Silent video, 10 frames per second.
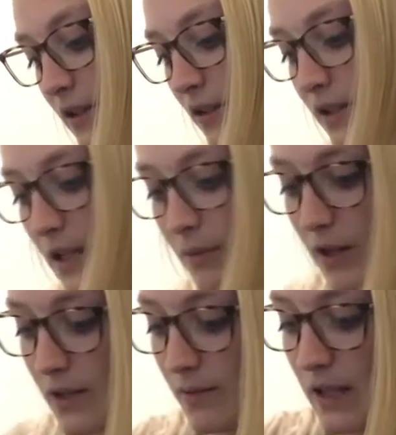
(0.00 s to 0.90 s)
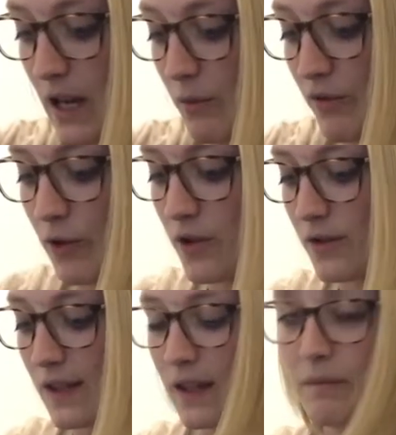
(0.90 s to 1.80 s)
good as I possibly can before
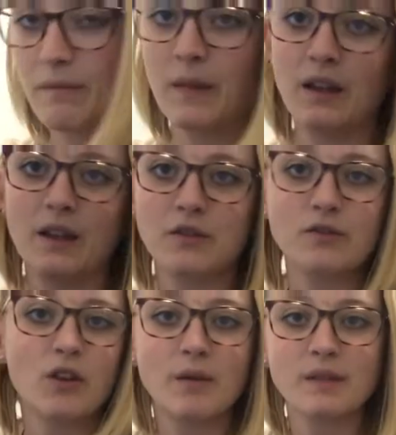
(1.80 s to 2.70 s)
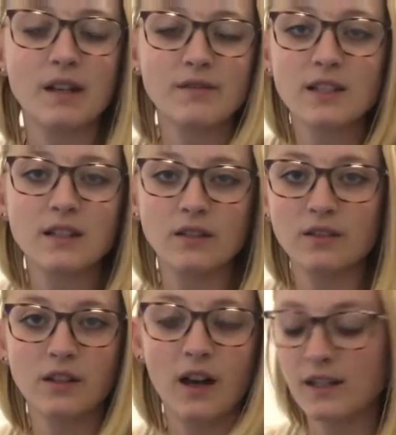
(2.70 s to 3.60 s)
using them, my leather straps have
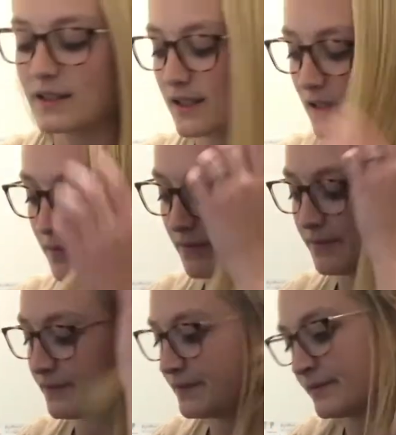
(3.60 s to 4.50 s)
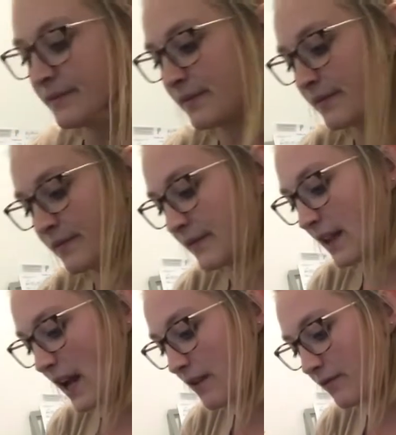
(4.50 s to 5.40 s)
still gotten some
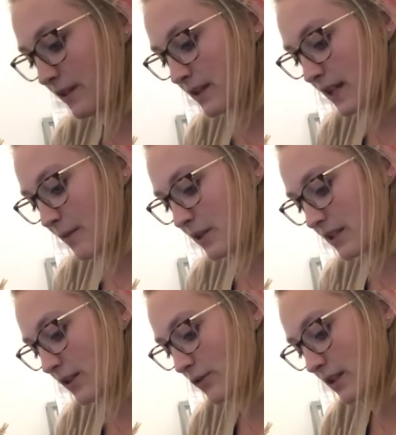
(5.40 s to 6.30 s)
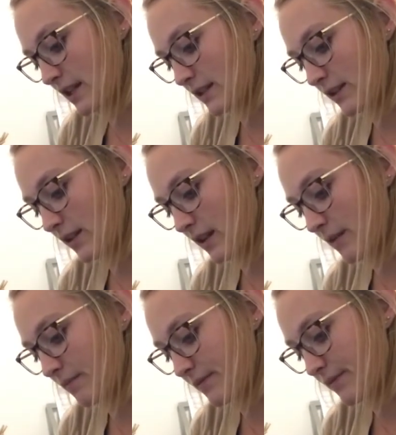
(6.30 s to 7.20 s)
knife and diamond stone dust on
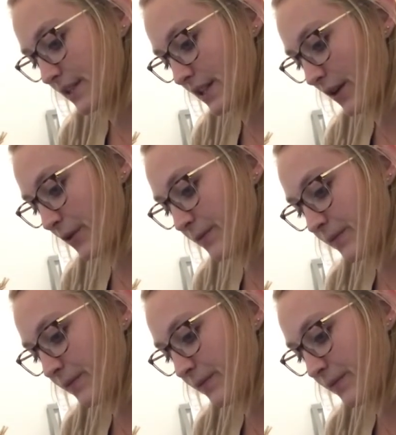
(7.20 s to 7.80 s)
them. So,